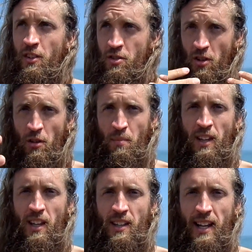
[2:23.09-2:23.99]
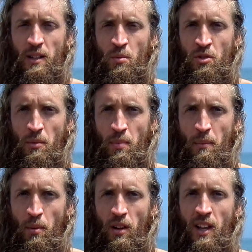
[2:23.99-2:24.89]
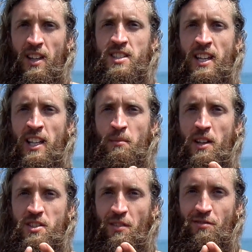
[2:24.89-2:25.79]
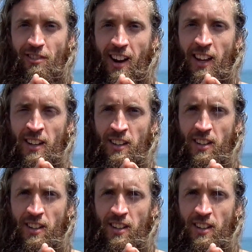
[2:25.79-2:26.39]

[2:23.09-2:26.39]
through being connected with other people, seeing them as your friend,